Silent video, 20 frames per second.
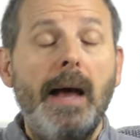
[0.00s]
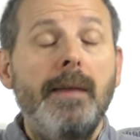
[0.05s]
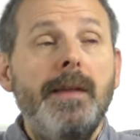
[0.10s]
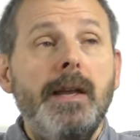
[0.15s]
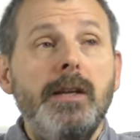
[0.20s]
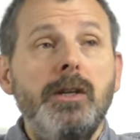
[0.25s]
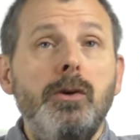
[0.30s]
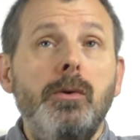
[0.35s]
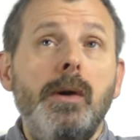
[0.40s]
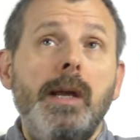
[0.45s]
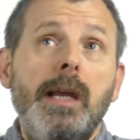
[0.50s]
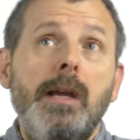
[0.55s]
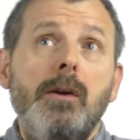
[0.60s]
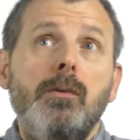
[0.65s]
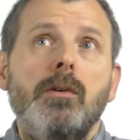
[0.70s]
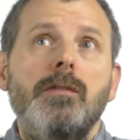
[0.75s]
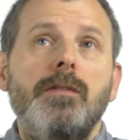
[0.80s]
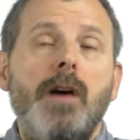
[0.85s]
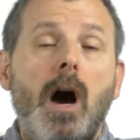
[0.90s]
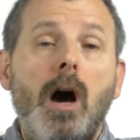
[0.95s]
And then you
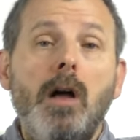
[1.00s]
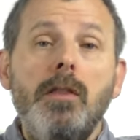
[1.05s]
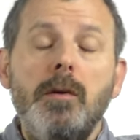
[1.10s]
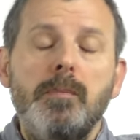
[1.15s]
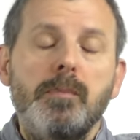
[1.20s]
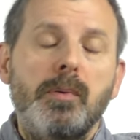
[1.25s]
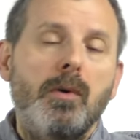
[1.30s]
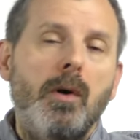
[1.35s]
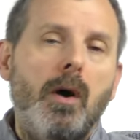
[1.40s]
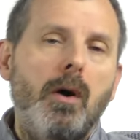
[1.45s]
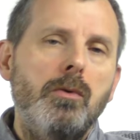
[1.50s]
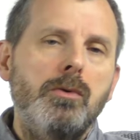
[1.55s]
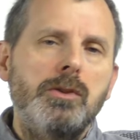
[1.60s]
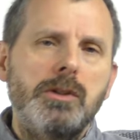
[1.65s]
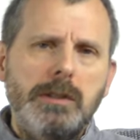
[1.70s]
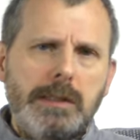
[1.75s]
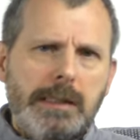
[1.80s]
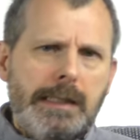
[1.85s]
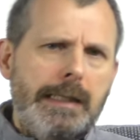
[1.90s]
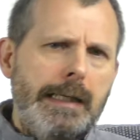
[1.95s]
hear of other
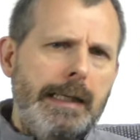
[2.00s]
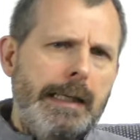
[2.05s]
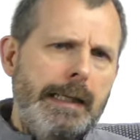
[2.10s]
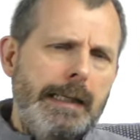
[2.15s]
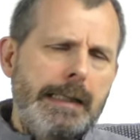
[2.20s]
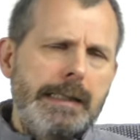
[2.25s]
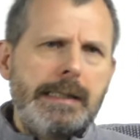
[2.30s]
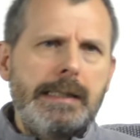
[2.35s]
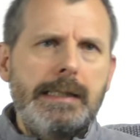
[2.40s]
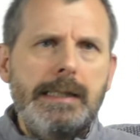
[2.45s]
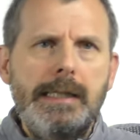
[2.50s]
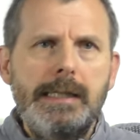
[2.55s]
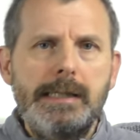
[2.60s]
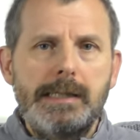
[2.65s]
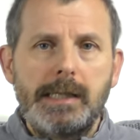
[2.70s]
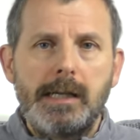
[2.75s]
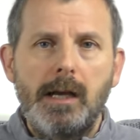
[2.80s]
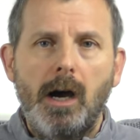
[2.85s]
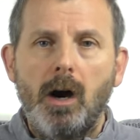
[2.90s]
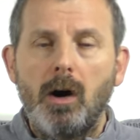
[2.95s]
pros years and years
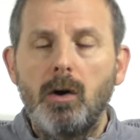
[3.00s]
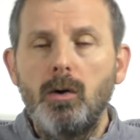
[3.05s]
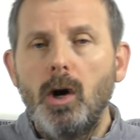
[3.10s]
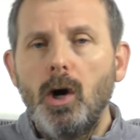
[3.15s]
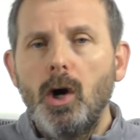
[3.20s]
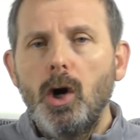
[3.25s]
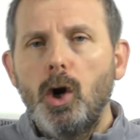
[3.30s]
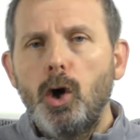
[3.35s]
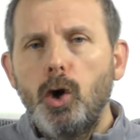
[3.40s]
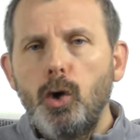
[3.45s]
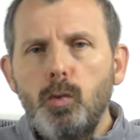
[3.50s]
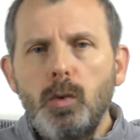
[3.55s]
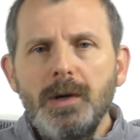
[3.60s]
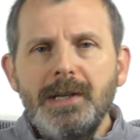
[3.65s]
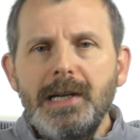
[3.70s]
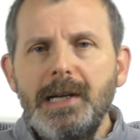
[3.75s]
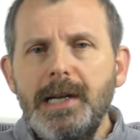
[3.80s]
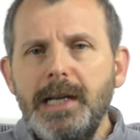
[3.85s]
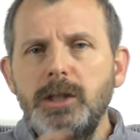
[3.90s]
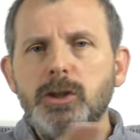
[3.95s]
ago who
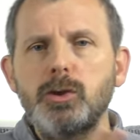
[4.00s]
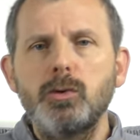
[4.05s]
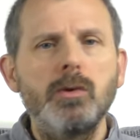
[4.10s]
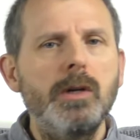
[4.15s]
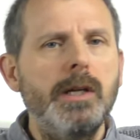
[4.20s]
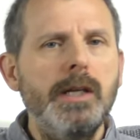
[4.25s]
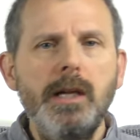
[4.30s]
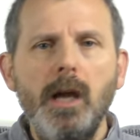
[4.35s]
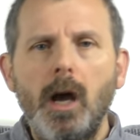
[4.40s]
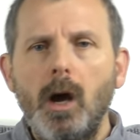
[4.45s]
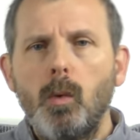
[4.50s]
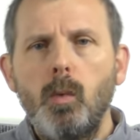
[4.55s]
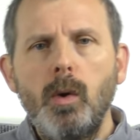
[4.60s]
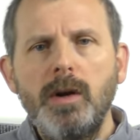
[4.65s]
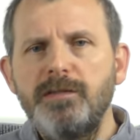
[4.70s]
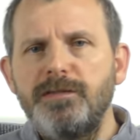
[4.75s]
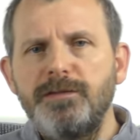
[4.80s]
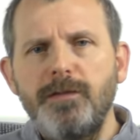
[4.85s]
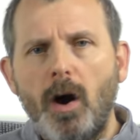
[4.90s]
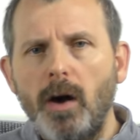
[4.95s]
would literally
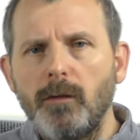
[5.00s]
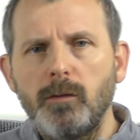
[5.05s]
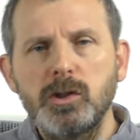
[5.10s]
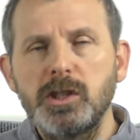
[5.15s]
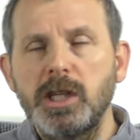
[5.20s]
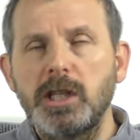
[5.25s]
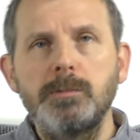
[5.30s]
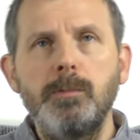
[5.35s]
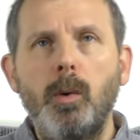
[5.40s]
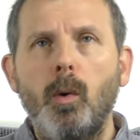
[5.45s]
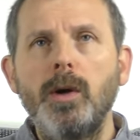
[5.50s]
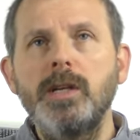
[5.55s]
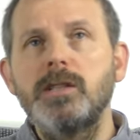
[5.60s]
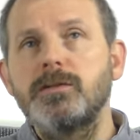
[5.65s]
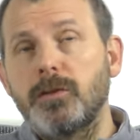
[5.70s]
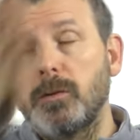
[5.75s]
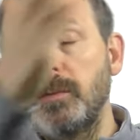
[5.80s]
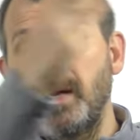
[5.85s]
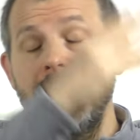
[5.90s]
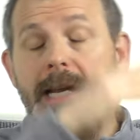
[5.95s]
win 5 or 6 points
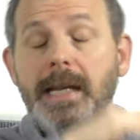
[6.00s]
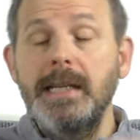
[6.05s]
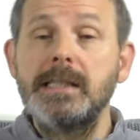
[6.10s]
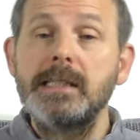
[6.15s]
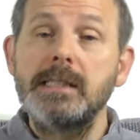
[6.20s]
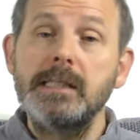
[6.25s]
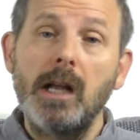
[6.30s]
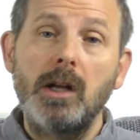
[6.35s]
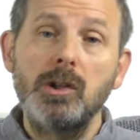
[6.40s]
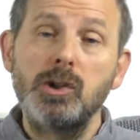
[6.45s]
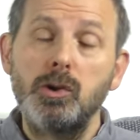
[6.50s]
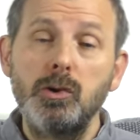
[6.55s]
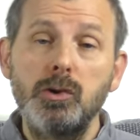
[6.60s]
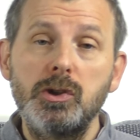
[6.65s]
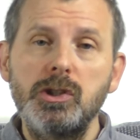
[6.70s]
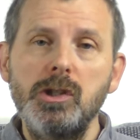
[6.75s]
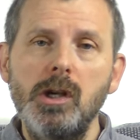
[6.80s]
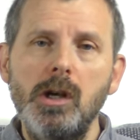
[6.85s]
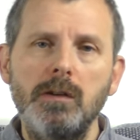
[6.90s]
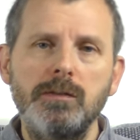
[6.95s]
from hitting such good
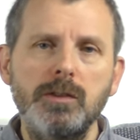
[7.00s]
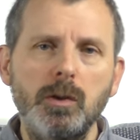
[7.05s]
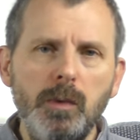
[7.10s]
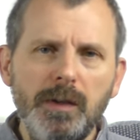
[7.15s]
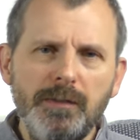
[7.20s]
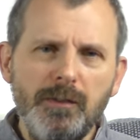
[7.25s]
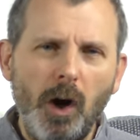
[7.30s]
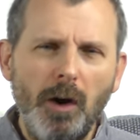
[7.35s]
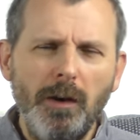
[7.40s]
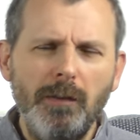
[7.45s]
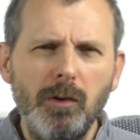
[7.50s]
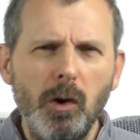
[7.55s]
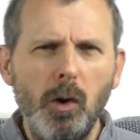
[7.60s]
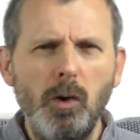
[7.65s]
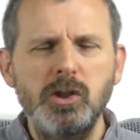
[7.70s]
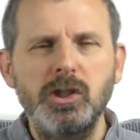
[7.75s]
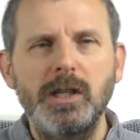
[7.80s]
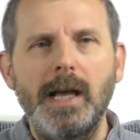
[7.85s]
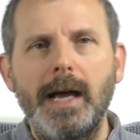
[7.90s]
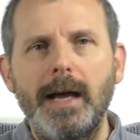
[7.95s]
serves. And we've kind of
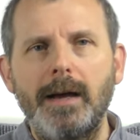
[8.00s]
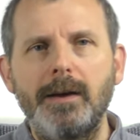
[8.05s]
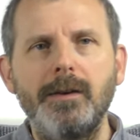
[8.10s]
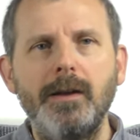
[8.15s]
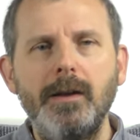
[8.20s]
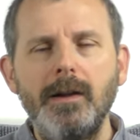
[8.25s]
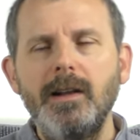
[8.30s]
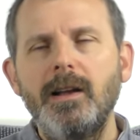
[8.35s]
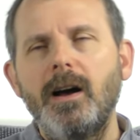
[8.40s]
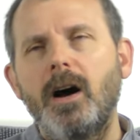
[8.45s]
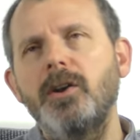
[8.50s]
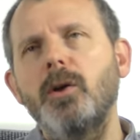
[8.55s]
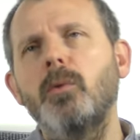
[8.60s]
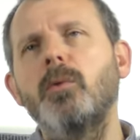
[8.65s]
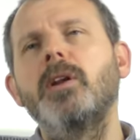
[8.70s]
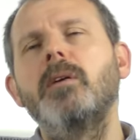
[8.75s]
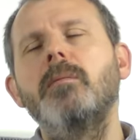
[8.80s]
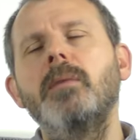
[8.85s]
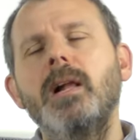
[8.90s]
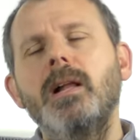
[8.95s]
lost that. And I don't
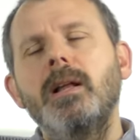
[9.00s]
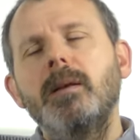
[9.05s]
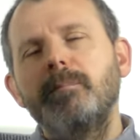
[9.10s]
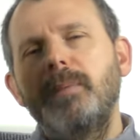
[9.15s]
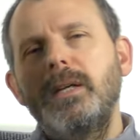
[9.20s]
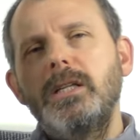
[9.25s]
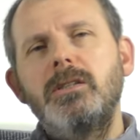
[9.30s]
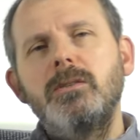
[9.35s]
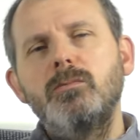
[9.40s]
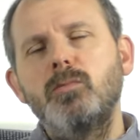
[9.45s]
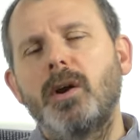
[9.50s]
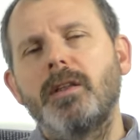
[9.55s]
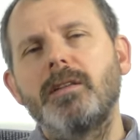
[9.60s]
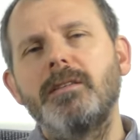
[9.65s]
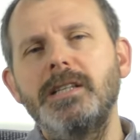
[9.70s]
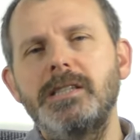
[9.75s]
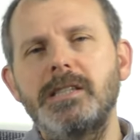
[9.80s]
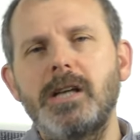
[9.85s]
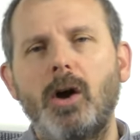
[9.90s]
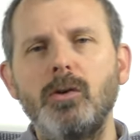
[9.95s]
want to be one of
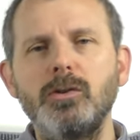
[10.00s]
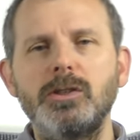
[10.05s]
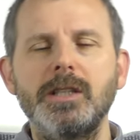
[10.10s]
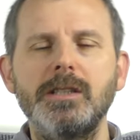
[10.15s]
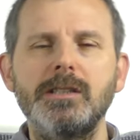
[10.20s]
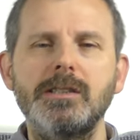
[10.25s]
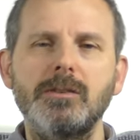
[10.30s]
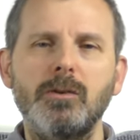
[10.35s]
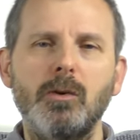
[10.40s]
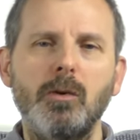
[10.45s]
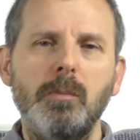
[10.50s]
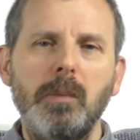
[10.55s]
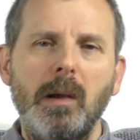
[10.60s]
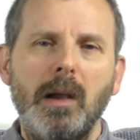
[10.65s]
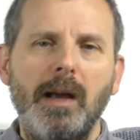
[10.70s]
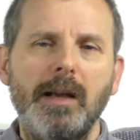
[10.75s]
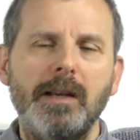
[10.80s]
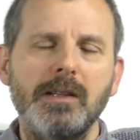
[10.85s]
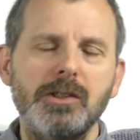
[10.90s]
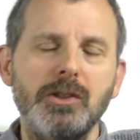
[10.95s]
these coaches or
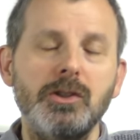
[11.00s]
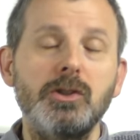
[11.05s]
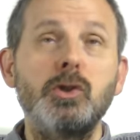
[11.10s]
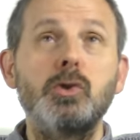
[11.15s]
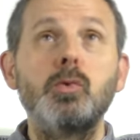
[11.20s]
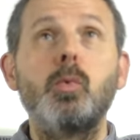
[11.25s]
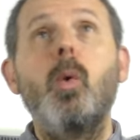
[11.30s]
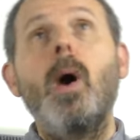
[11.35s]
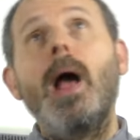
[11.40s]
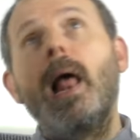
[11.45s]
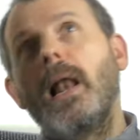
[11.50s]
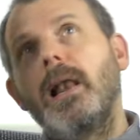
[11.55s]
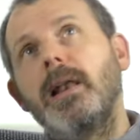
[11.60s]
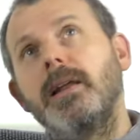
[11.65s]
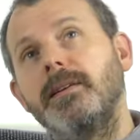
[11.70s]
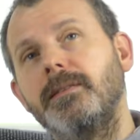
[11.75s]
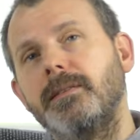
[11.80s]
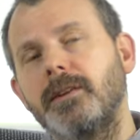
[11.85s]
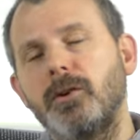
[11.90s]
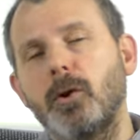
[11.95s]
players that dwell
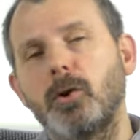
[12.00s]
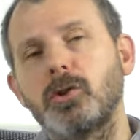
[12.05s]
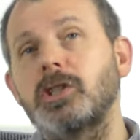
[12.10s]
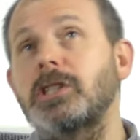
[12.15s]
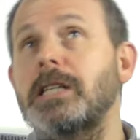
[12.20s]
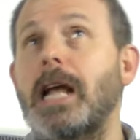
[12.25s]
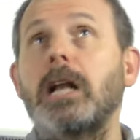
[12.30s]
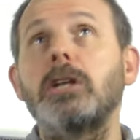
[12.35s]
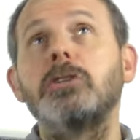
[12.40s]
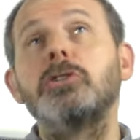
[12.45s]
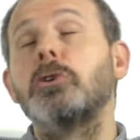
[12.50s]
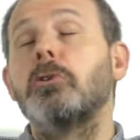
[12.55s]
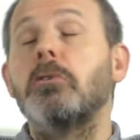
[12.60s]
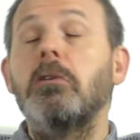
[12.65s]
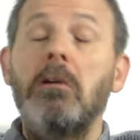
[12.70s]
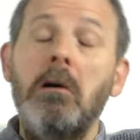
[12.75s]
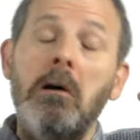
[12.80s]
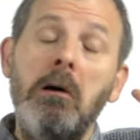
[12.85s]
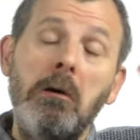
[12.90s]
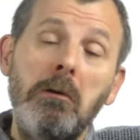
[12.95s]
in the nostalgia.
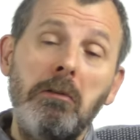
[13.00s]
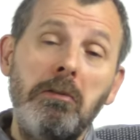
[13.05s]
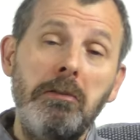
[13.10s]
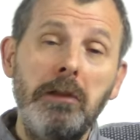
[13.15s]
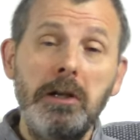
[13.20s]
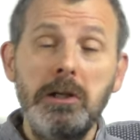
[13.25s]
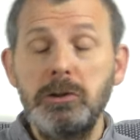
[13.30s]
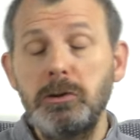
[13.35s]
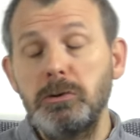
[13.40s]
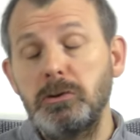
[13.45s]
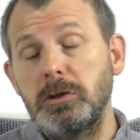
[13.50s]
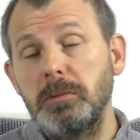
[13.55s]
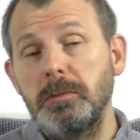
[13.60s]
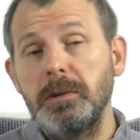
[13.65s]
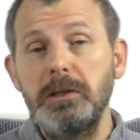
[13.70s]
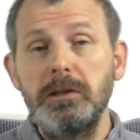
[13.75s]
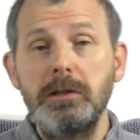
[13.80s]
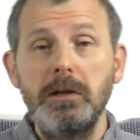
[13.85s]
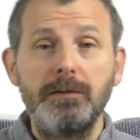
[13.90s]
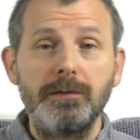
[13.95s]
Oh, things used to
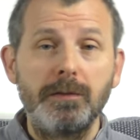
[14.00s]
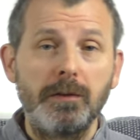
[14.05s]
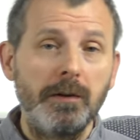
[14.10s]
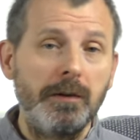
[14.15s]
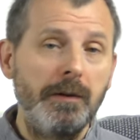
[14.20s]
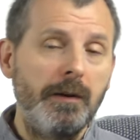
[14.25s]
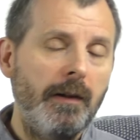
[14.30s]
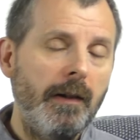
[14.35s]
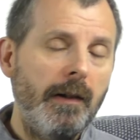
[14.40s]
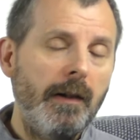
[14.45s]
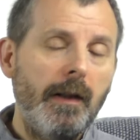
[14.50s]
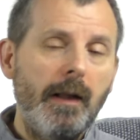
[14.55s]
be different.